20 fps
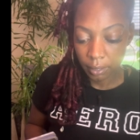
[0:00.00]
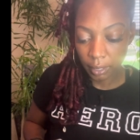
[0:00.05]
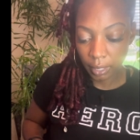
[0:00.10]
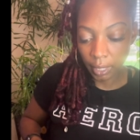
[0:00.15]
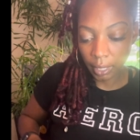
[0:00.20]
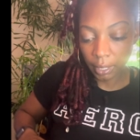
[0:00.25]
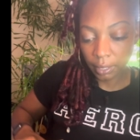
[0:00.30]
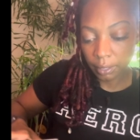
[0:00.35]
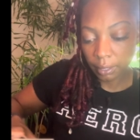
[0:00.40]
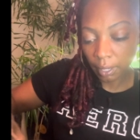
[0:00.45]

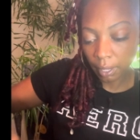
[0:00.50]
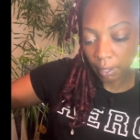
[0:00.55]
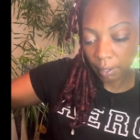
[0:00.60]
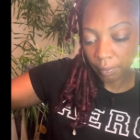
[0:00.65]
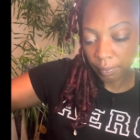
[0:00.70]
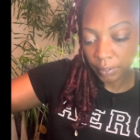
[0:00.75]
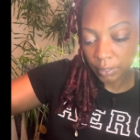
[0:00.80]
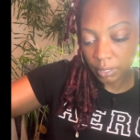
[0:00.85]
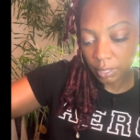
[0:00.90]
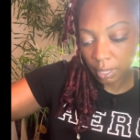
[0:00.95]
end
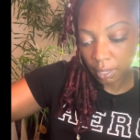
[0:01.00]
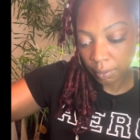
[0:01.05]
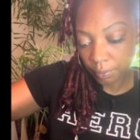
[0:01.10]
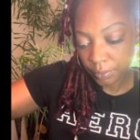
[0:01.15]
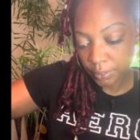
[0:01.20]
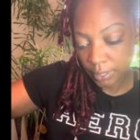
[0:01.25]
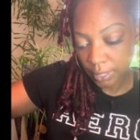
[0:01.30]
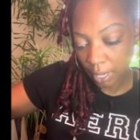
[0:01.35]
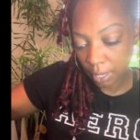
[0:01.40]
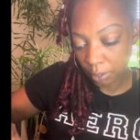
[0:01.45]
of a
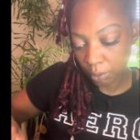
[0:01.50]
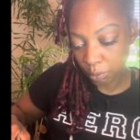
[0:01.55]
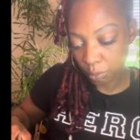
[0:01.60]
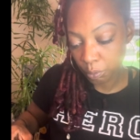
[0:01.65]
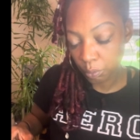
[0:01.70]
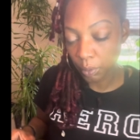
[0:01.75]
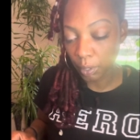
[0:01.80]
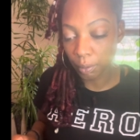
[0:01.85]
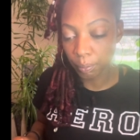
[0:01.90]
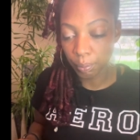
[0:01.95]
tough cycle
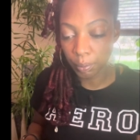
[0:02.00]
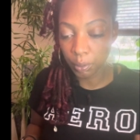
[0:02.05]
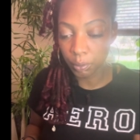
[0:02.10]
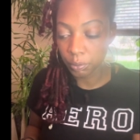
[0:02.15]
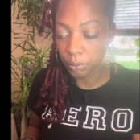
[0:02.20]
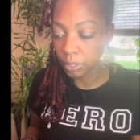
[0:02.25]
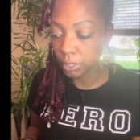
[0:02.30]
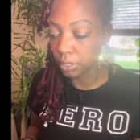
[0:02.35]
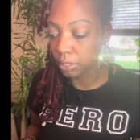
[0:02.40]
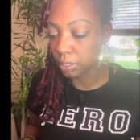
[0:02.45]

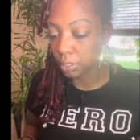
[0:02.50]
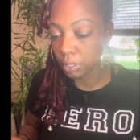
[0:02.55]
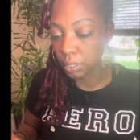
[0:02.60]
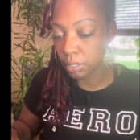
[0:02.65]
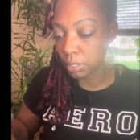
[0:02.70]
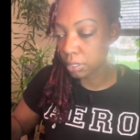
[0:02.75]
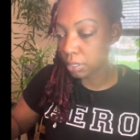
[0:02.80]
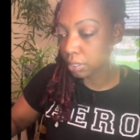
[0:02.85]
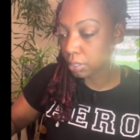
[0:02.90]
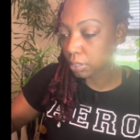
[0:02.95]

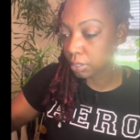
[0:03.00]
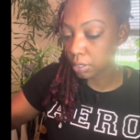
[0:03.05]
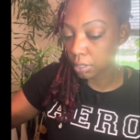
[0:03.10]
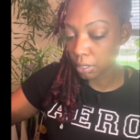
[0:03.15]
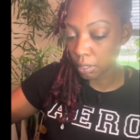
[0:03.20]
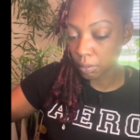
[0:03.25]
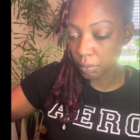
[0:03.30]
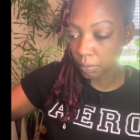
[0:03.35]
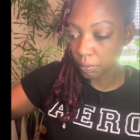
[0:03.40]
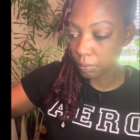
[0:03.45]
approaches.
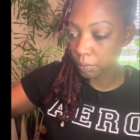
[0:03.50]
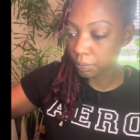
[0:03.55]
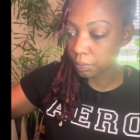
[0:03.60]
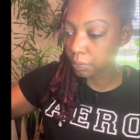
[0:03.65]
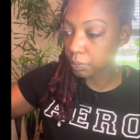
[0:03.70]
So